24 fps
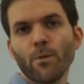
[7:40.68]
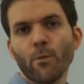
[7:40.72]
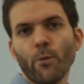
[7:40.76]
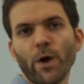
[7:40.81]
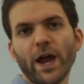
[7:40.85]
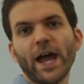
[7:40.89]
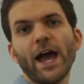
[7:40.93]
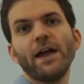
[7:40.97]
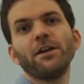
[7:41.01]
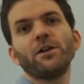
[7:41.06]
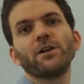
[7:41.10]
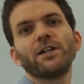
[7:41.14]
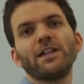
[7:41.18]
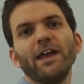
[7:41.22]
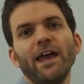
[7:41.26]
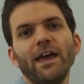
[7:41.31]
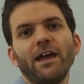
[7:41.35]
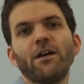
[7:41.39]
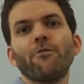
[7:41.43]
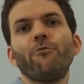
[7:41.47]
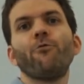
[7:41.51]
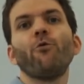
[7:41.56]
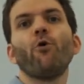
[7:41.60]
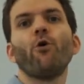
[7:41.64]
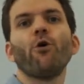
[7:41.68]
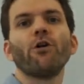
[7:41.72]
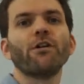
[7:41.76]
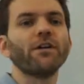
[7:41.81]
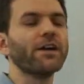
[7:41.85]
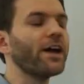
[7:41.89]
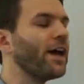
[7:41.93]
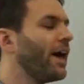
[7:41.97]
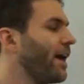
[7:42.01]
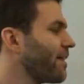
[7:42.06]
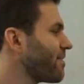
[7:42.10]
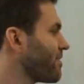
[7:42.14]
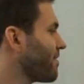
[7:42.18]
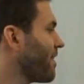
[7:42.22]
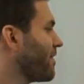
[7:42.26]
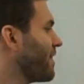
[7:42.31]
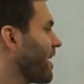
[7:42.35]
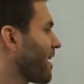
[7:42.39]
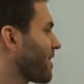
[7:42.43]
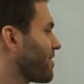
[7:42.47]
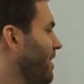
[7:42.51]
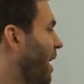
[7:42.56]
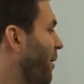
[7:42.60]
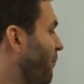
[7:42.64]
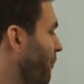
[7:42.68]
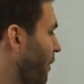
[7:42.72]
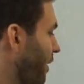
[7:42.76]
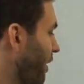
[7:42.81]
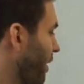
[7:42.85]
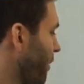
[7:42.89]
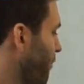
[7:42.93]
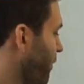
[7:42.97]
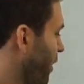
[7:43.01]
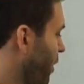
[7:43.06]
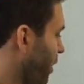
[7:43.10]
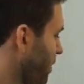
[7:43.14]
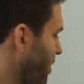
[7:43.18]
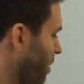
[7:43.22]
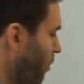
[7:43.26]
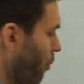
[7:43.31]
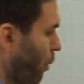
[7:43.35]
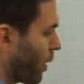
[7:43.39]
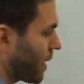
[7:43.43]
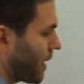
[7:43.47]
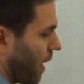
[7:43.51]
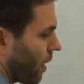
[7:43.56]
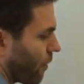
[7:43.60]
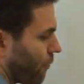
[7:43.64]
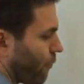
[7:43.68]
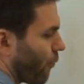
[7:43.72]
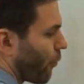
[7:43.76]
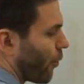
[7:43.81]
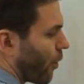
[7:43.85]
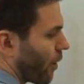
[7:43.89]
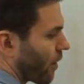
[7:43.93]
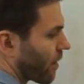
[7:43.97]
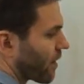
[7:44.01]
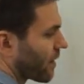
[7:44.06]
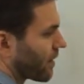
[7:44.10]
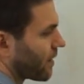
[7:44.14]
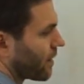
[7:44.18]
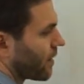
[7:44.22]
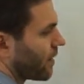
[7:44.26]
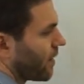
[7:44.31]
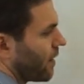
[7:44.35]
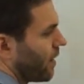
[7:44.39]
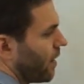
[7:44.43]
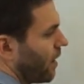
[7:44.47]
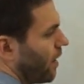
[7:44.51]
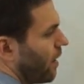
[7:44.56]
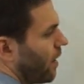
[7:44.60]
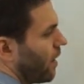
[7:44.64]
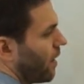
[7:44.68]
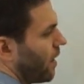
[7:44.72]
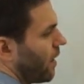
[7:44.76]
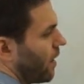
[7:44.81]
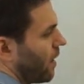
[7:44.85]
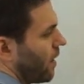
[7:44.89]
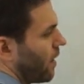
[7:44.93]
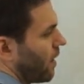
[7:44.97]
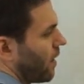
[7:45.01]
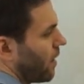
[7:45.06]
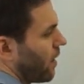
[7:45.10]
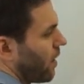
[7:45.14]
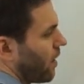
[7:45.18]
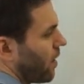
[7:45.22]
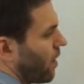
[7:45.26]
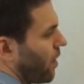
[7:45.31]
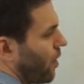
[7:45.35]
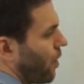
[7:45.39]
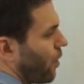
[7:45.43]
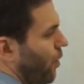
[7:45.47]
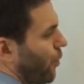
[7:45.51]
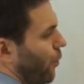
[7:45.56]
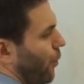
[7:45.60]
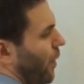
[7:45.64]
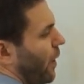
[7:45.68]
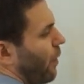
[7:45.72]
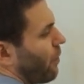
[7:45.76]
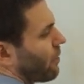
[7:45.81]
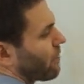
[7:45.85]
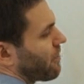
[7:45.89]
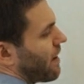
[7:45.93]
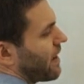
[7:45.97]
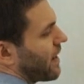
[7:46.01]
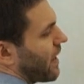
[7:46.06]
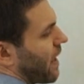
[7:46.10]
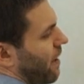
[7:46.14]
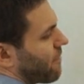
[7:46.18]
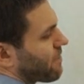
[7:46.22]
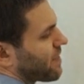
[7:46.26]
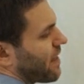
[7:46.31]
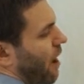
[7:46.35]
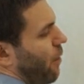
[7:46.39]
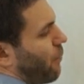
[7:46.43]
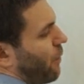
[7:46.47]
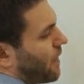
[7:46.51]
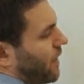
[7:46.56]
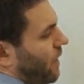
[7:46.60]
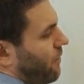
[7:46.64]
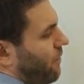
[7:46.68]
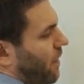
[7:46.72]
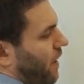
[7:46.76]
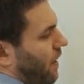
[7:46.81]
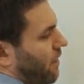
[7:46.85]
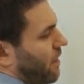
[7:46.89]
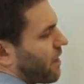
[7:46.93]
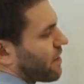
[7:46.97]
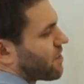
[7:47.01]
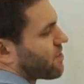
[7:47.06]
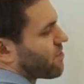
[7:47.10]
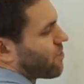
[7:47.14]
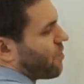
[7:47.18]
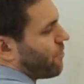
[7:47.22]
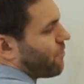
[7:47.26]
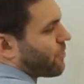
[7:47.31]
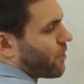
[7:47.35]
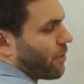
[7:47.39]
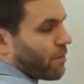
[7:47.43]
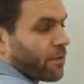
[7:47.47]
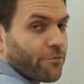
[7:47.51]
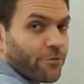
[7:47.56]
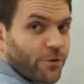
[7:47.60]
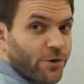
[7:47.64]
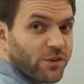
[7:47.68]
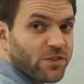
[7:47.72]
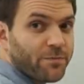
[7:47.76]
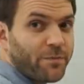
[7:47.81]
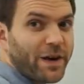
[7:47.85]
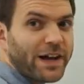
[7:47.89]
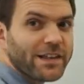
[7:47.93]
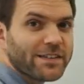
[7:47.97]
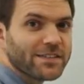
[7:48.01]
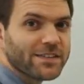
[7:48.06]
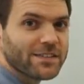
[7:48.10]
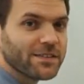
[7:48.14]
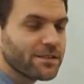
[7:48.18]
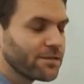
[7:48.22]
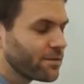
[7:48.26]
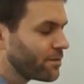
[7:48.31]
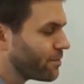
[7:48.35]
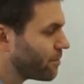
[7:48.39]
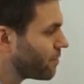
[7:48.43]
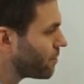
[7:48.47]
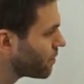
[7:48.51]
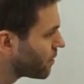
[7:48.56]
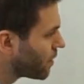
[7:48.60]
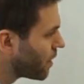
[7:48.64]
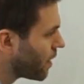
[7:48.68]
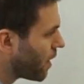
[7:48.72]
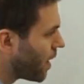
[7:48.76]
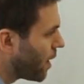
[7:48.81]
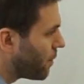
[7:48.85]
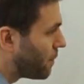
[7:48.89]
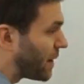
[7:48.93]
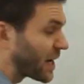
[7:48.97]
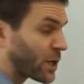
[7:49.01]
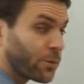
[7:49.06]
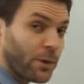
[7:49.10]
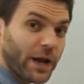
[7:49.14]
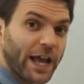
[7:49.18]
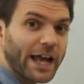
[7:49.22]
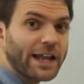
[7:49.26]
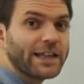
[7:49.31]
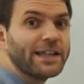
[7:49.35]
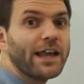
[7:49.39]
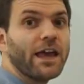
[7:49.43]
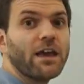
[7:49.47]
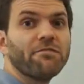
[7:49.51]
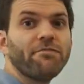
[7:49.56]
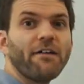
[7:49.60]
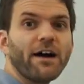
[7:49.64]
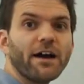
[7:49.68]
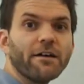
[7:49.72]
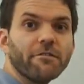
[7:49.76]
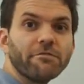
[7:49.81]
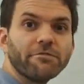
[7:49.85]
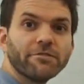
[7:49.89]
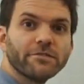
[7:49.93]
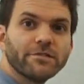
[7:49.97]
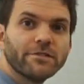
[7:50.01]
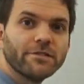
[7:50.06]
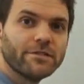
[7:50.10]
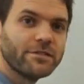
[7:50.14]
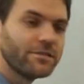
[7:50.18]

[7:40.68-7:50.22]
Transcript: We cannot take 4 as the next number, because if we take 4, we already have someone living in this room from the first bus. But we can take 5.